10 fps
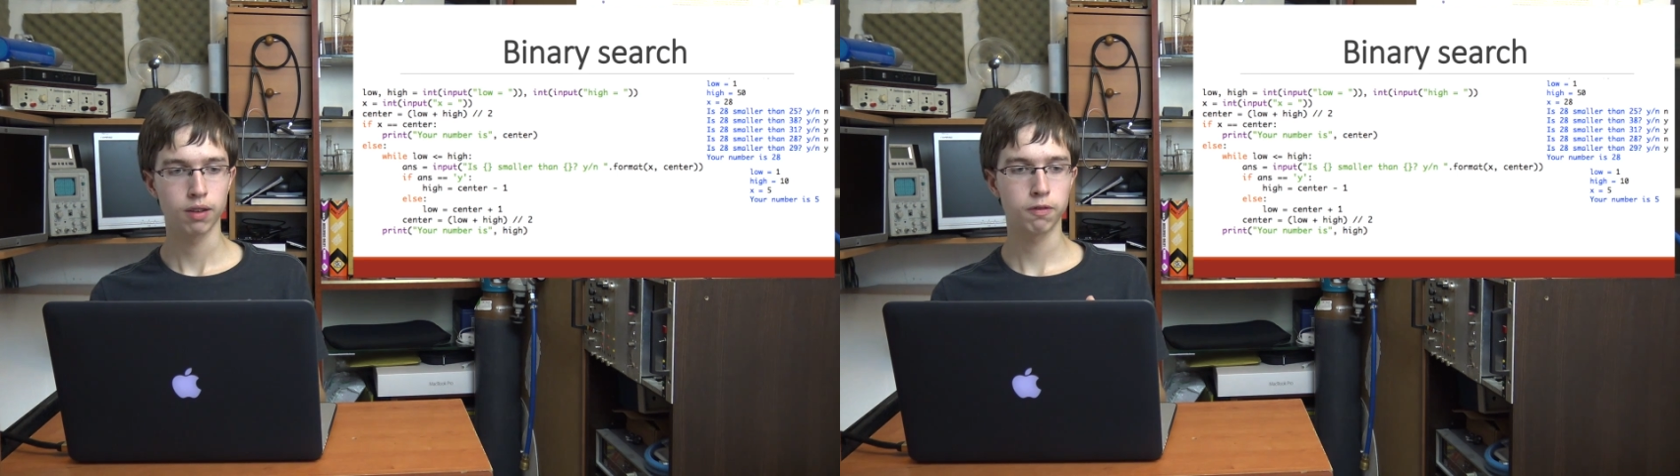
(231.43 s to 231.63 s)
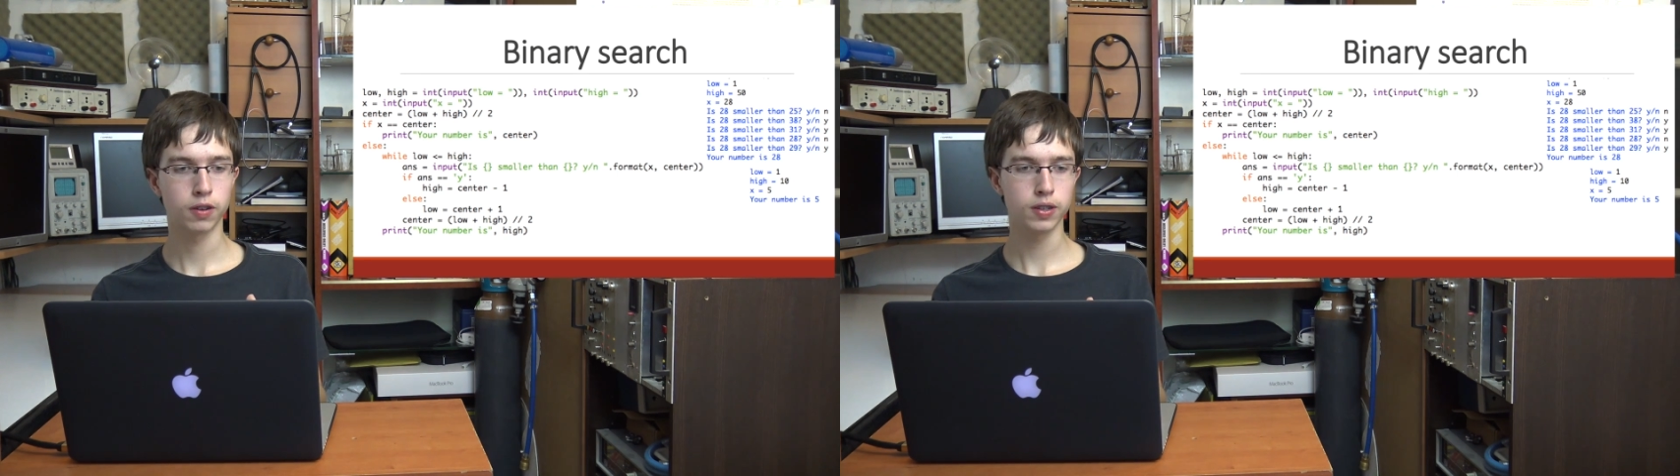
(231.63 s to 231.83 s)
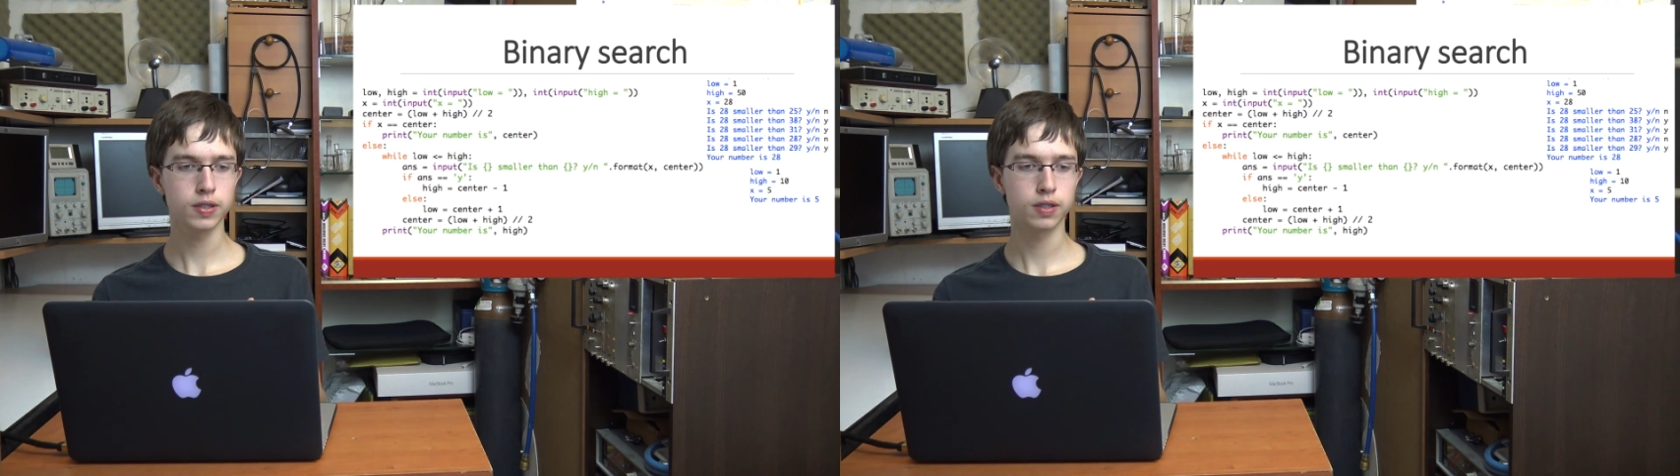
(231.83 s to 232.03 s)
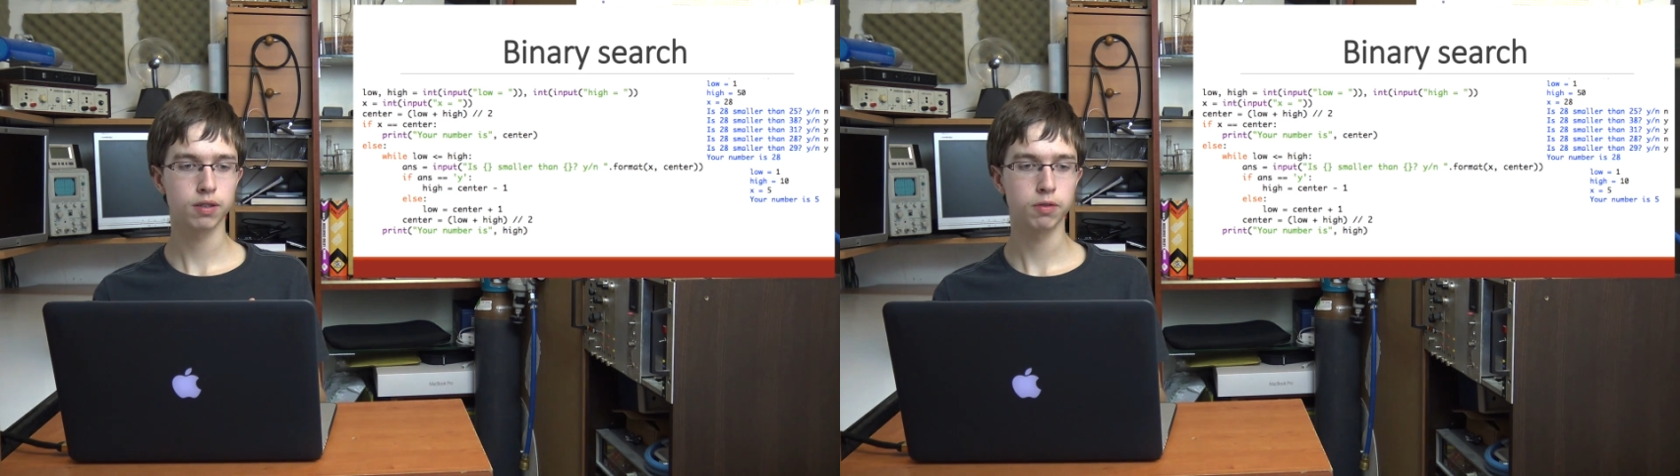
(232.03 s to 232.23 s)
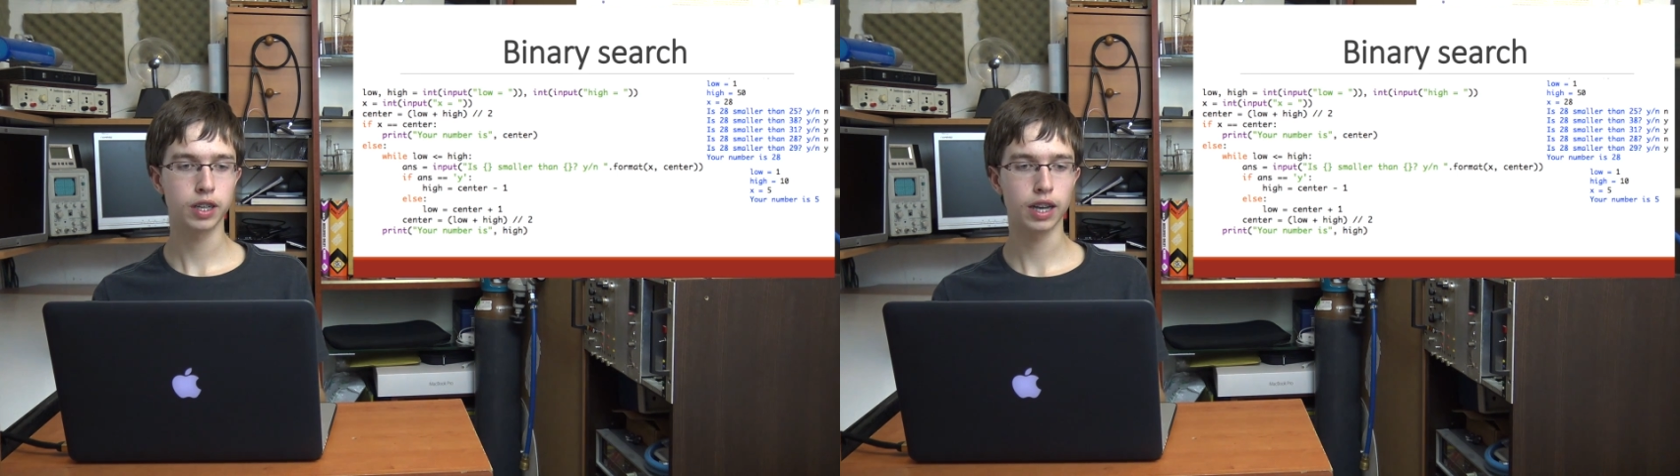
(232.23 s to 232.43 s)
First,
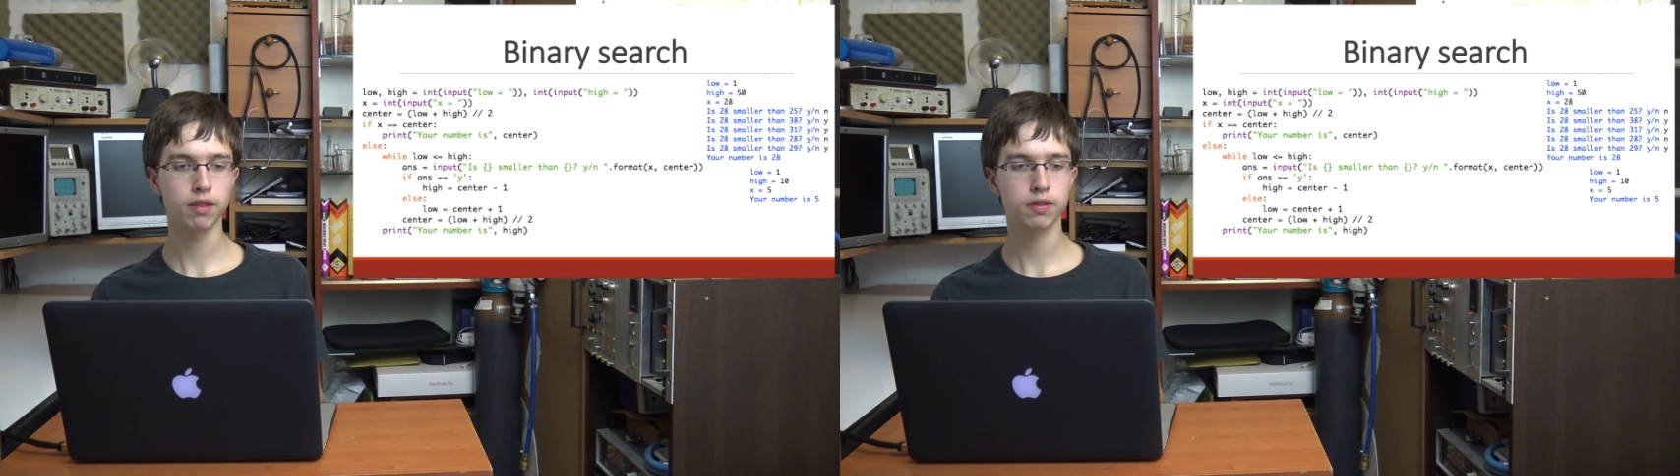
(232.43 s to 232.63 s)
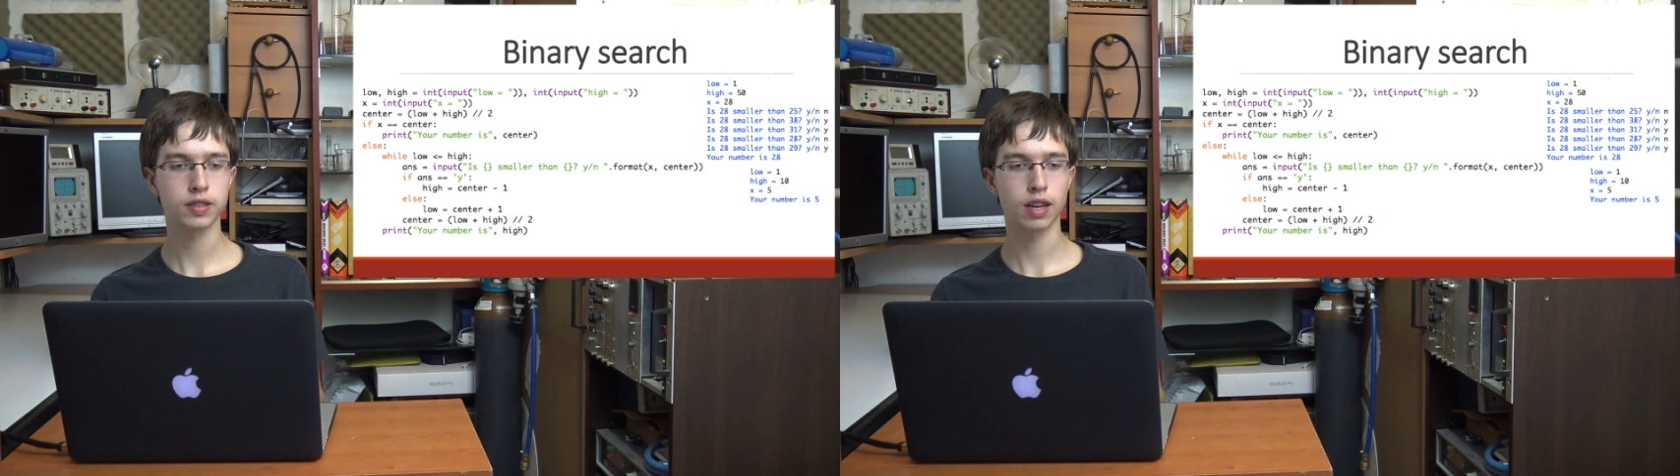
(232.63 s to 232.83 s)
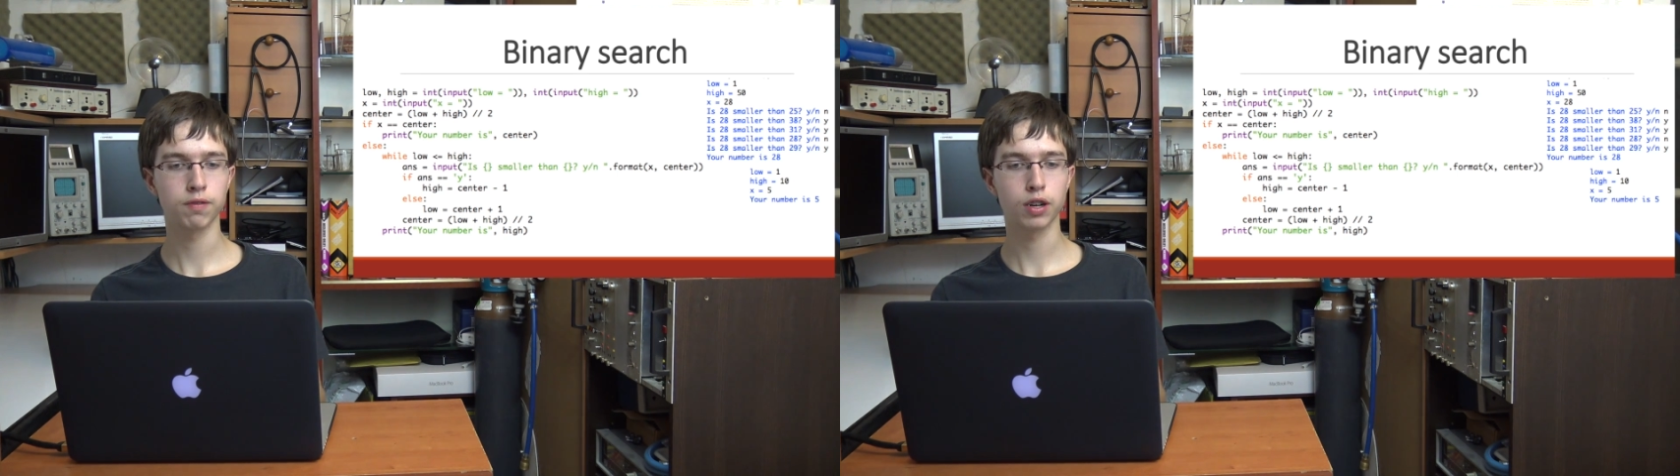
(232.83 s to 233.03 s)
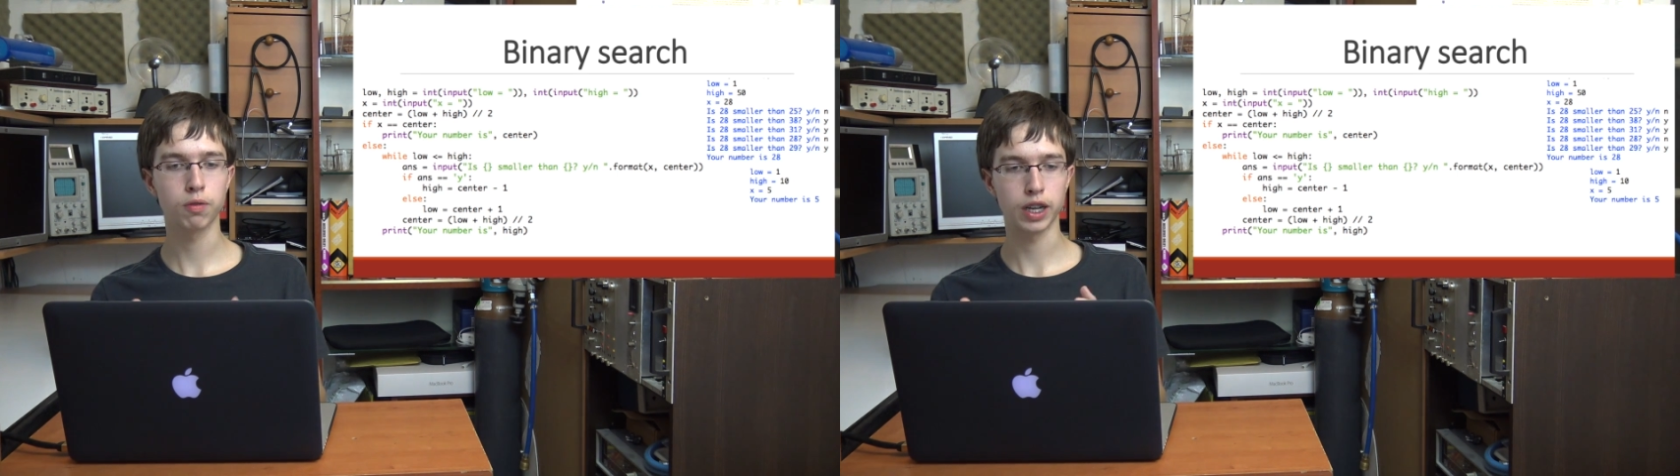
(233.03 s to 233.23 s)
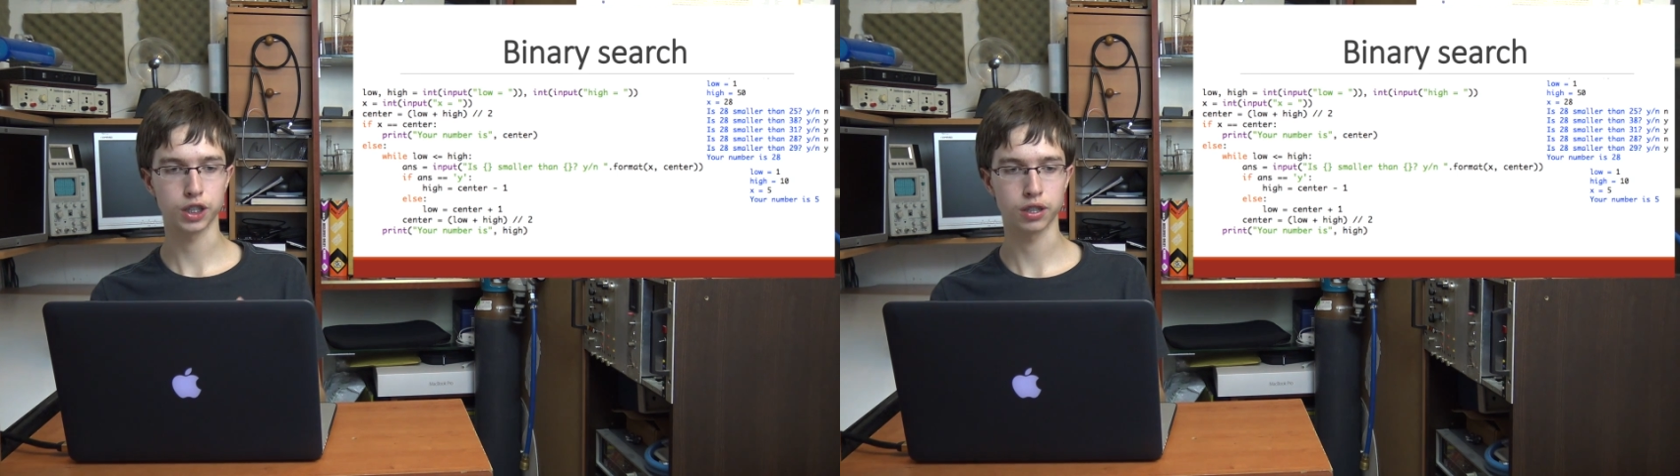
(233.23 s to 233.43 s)
we have some
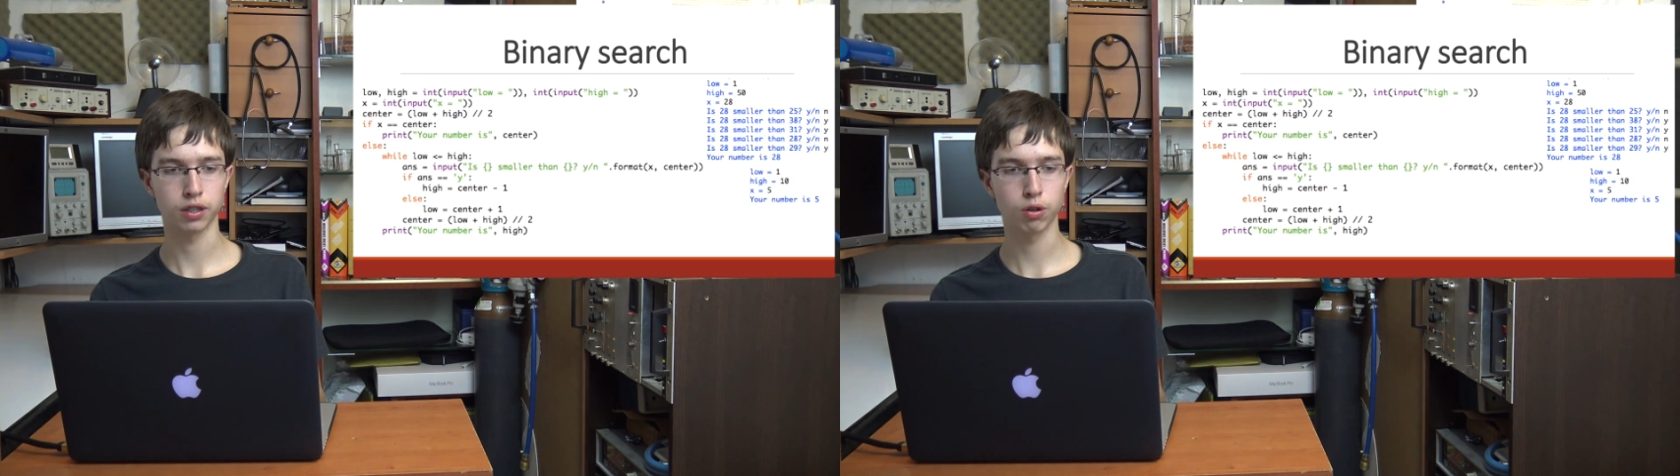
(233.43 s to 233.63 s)
question.